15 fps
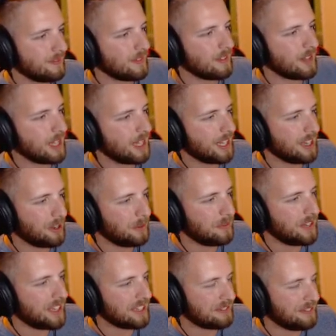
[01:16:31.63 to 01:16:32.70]
Yeah,
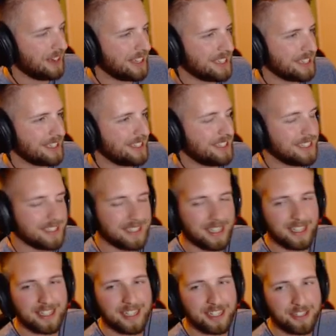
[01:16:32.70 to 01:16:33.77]
hopefully I can find it, because I
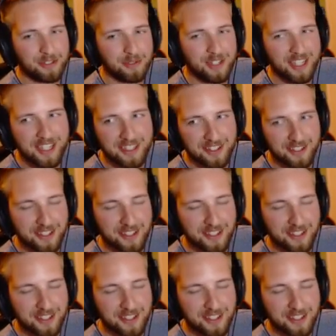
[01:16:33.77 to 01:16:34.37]
do want to hear it.